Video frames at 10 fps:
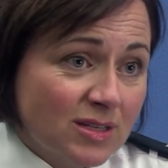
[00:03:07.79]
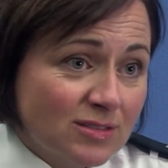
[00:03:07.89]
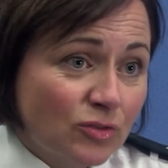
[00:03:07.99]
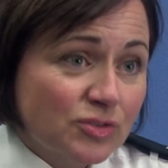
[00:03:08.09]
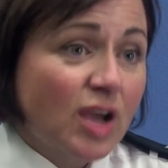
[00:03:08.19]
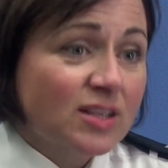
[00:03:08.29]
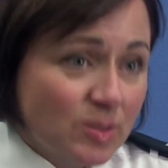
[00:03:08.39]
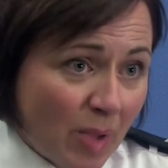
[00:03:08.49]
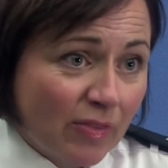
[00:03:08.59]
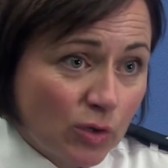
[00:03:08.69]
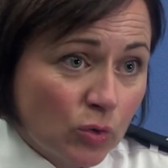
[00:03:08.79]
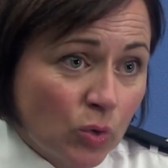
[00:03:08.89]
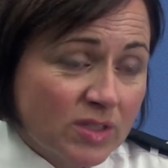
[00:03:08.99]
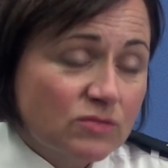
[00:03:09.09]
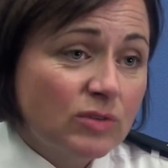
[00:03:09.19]
It's not just about the
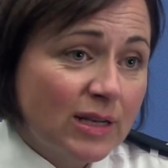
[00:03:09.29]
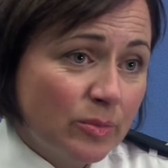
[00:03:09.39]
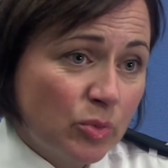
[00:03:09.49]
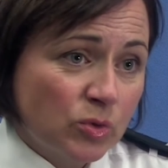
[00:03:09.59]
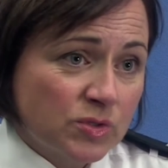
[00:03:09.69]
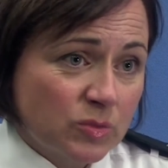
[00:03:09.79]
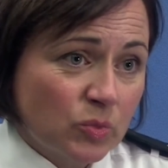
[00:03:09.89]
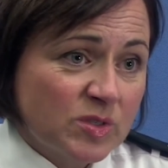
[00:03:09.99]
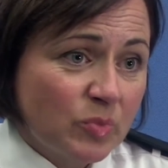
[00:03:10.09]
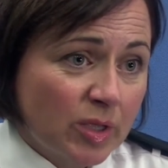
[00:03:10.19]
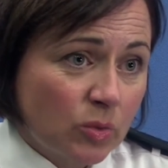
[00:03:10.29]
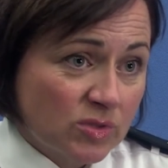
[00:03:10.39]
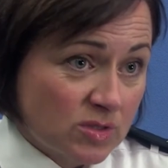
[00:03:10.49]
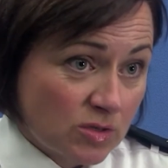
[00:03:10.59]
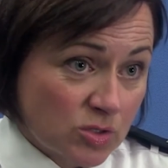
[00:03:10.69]
law, it's really important we speak
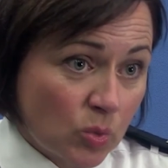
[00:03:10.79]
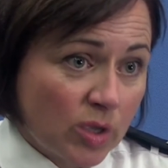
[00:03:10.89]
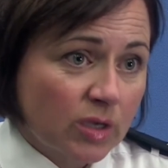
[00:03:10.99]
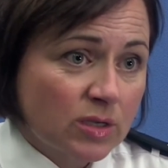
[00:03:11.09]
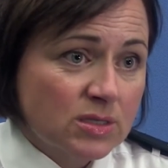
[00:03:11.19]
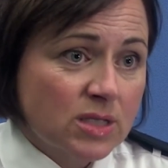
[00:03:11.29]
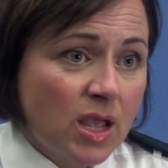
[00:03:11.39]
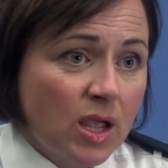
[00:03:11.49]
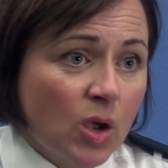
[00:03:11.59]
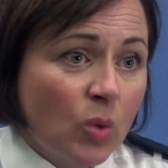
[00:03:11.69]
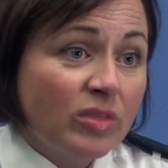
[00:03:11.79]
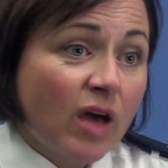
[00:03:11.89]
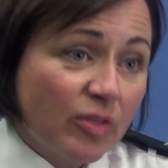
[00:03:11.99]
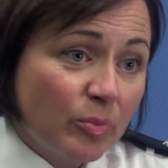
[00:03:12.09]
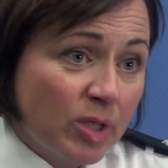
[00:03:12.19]
with social workers, with
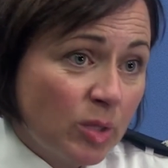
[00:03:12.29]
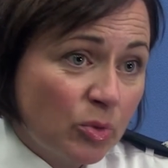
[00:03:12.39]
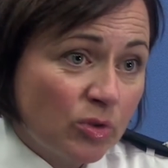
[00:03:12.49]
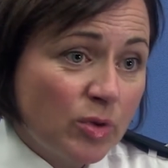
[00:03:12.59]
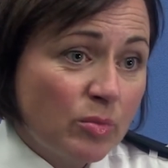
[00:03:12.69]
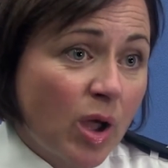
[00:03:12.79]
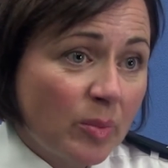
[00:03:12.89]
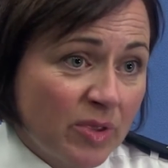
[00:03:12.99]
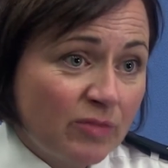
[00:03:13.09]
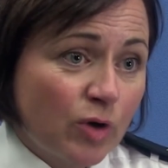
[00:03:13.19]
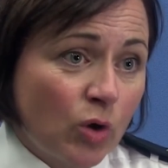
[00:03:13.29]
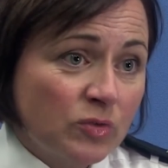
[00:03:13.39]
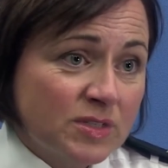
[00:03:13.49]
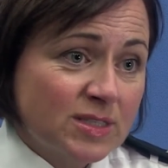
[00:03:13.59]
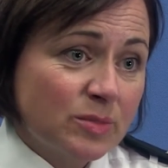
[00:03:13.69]
other people who might be
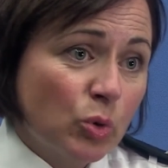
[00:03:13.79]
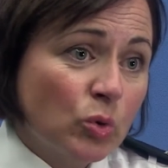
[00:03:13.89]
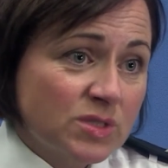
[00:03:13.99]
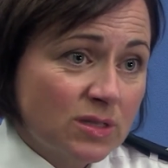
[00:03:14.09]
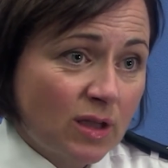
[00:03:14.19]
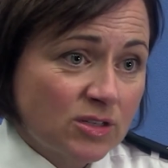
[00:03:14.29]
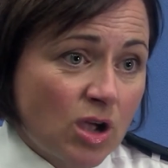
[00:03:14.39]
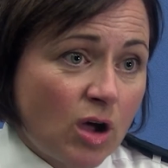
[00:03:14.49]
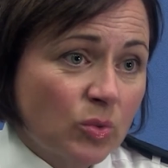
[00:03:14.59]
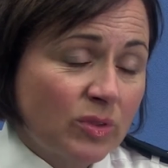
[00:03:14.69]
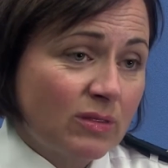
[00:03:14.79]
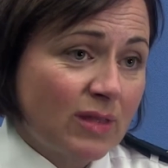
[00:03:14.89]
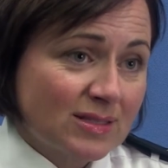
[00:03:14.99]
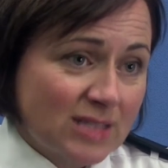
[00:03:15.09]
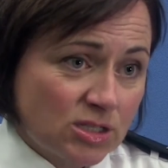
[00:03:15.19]
involved in supporting that child, whether
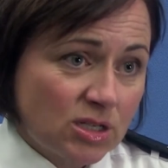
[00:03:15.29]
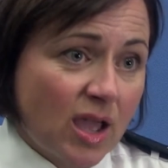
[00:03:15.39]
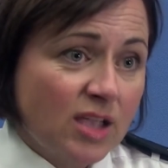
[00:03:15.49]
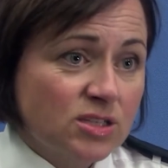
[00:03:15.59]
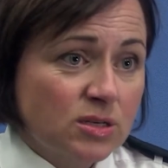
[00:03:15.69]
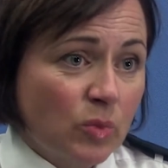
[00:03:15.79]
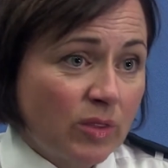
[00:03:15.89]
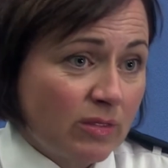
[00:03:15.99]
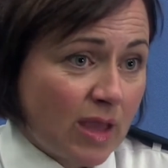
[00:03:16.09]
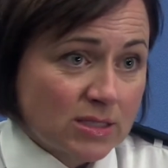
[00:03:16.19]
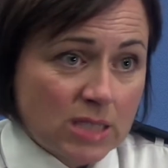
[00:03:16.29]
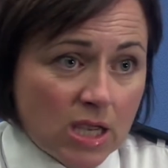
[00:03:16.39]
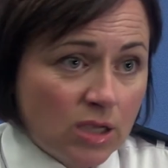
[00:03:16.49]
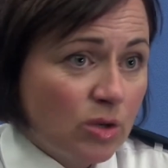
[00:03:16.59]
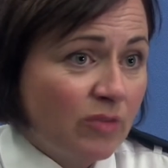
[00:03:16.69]
that's education, whether that's,
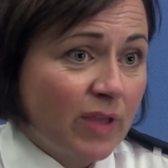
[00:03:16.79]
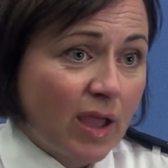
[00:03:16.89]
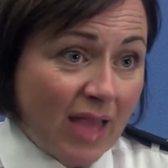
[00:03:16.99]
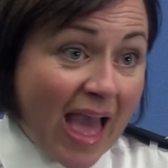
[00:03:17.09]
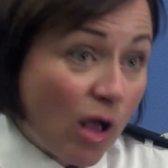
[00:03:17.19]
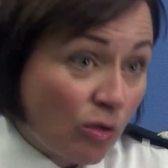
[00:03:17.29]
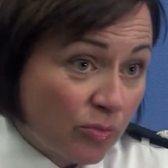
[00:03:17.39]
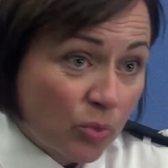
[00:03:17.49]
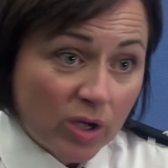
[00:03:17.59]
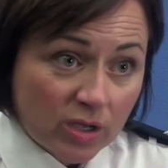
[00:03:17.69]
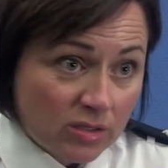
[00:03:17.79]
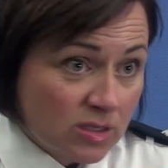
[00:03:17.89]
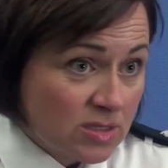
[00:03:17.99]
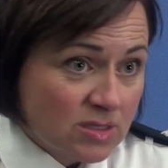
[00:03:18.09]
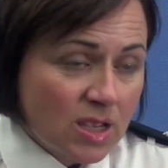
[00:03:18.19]
you know, if they had health
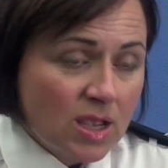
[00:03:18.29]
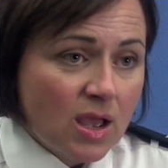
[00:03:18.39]
workers.